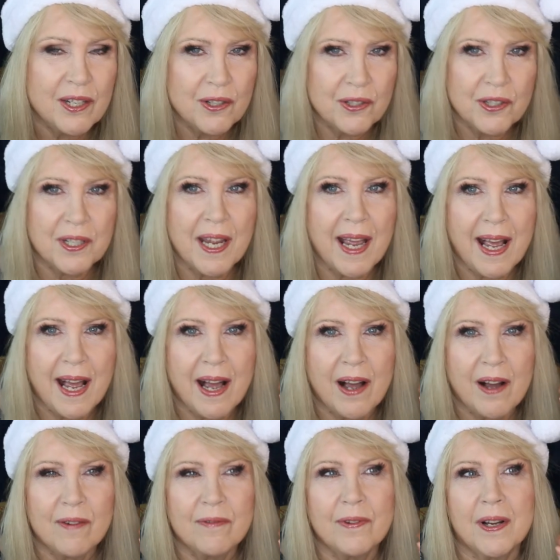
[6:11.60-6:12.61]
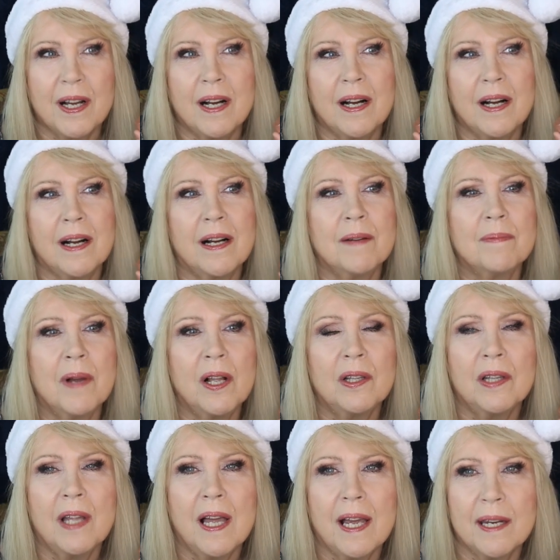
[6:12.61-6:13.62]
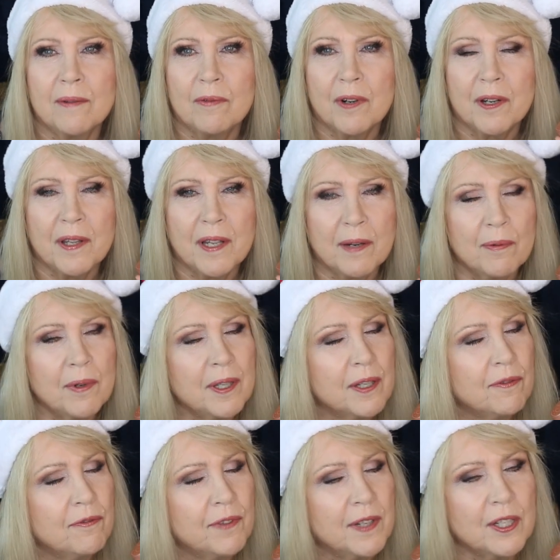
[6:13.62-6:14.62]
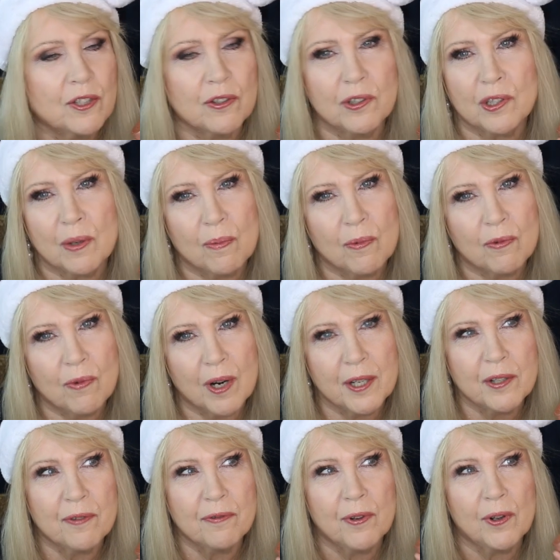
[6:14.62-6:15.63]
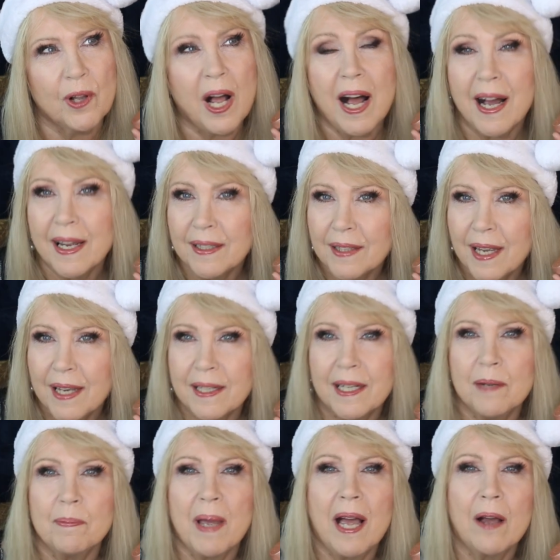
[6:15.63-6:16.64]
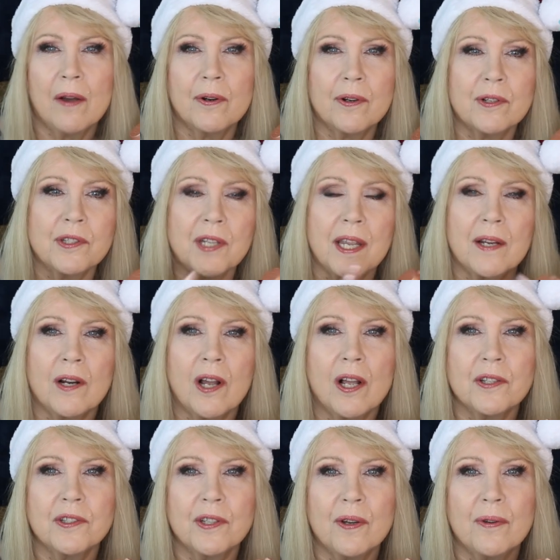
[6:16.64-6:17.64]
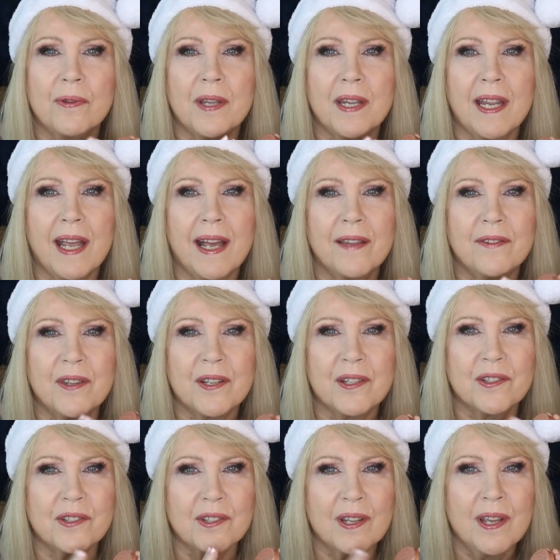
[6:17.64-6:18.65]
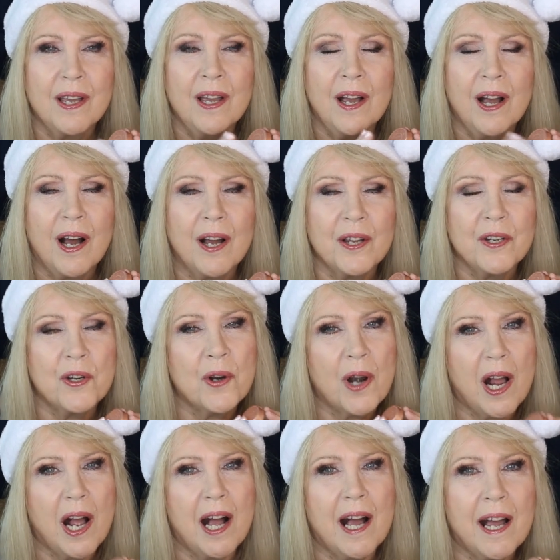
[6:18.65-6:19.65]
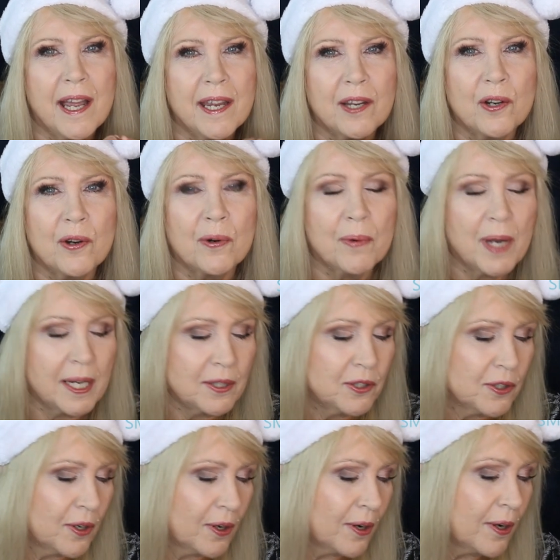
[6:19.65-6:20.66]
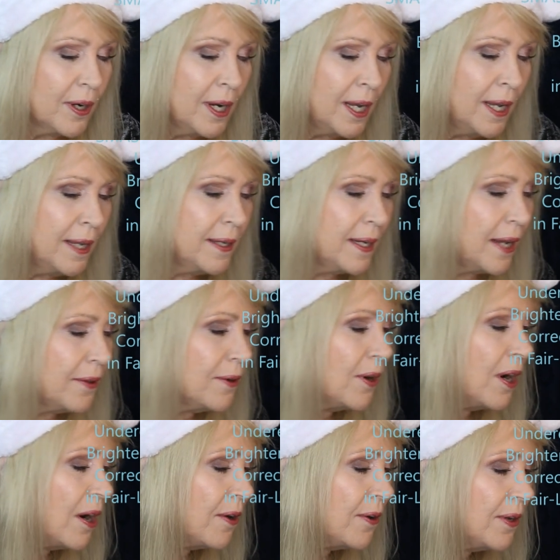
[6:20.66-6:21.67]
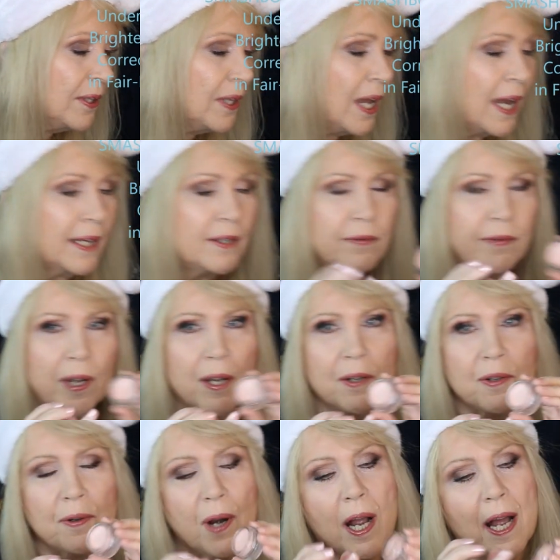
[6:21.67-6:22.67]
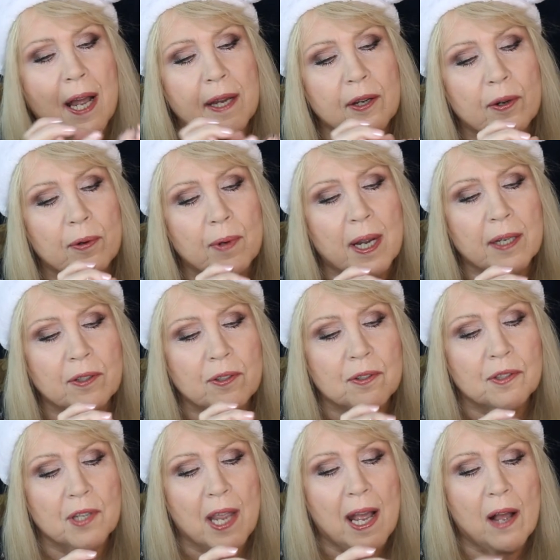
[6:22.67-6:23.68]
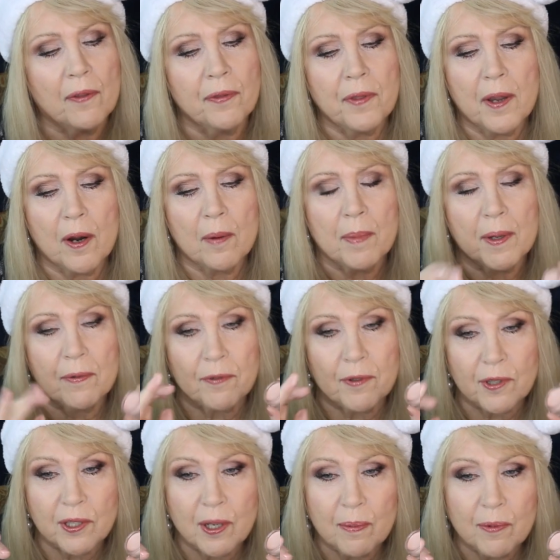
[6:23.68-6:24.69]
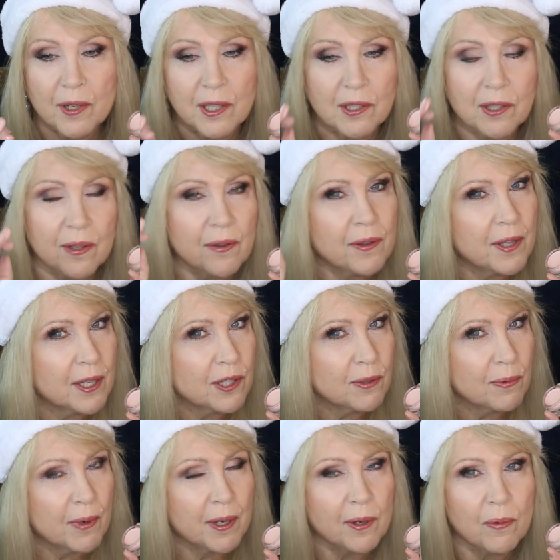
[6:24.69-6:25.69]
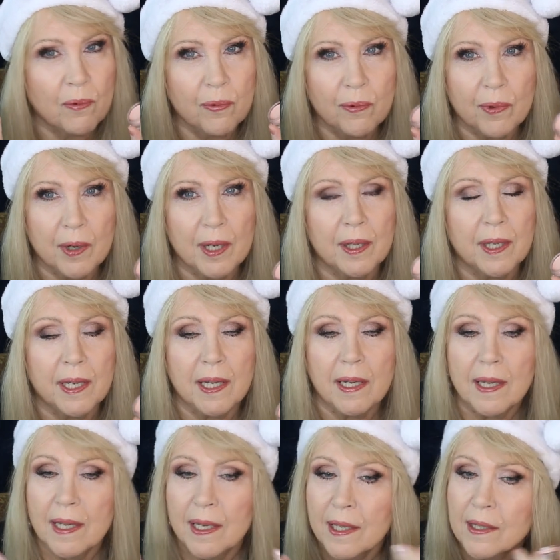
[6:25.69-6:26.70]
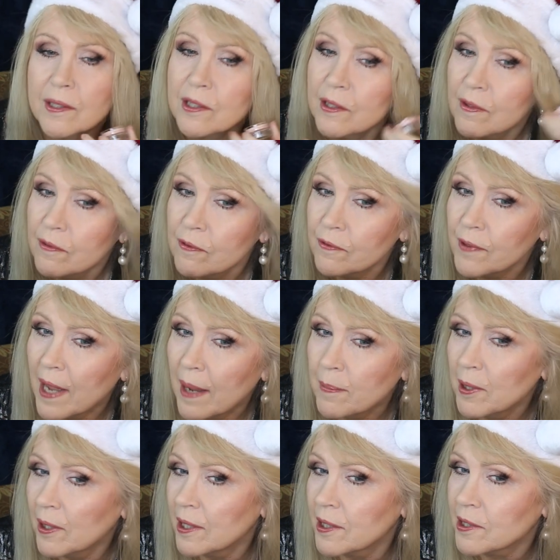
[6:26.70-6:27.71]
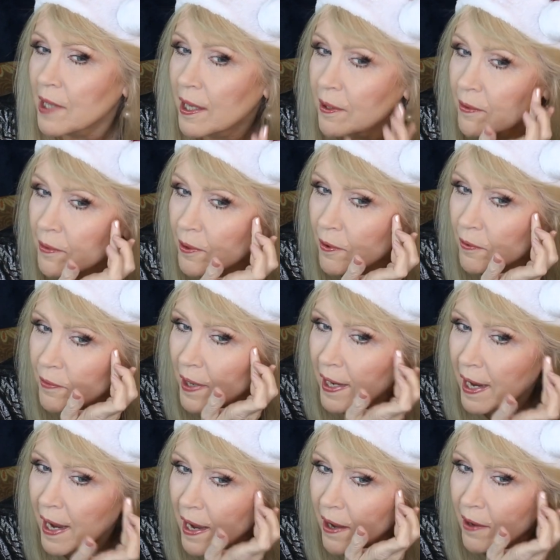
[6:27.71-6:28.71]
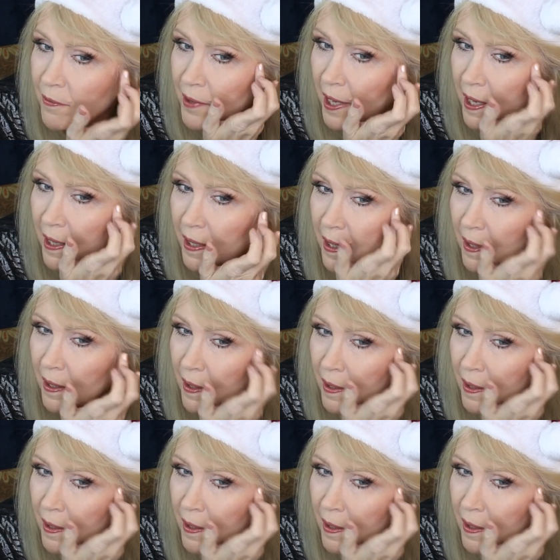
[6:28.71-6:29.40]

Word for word: used to have a line where they really featured some wonderful highlighting powders, and also they had this under eye corrector. Now there are a lot of under eye correctors out there, but for some reason this one really is fabulous. I don't know if I have a